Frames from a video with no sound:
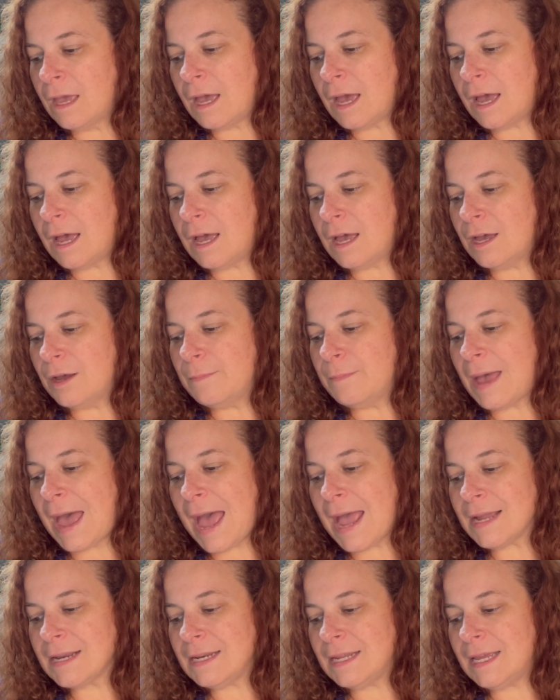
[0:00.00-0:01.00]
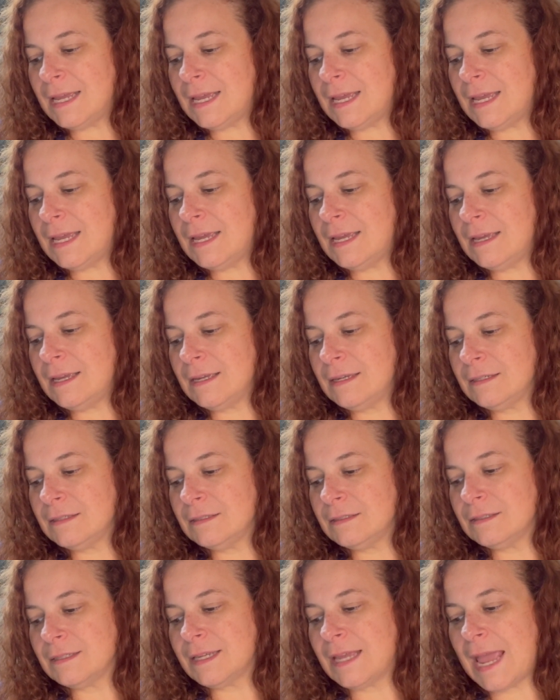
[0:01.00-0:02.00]
um, acne,
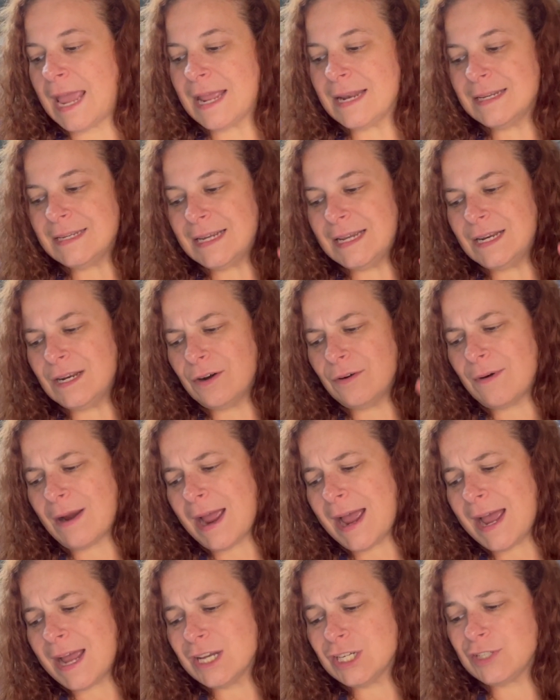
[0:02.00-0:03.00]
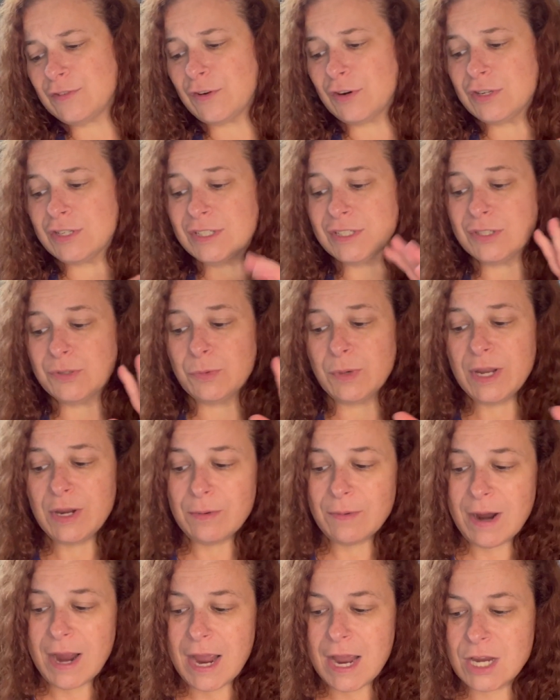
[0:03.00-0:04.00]
candida rash versus wheat
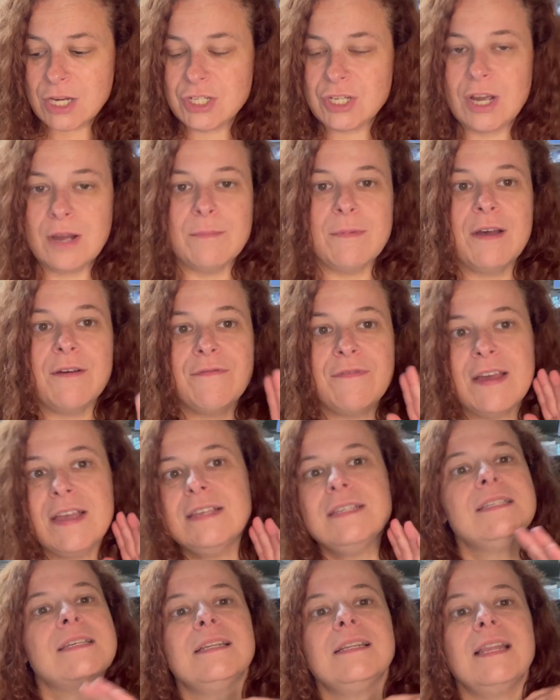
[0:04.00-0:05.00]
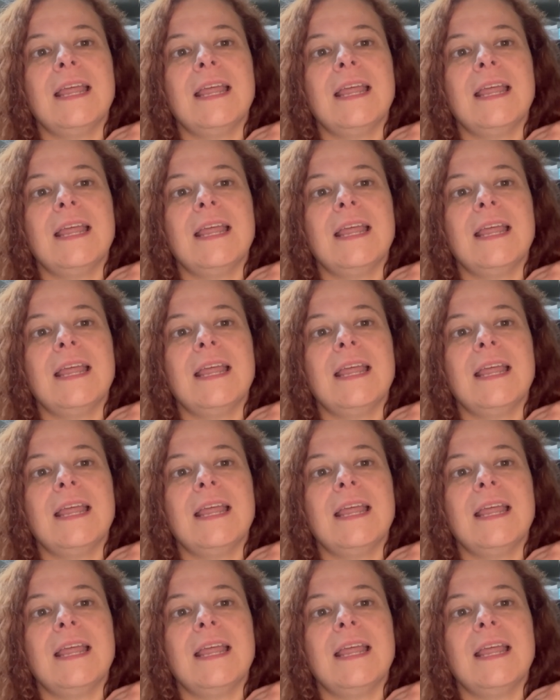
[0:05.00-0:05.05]
rash on my face and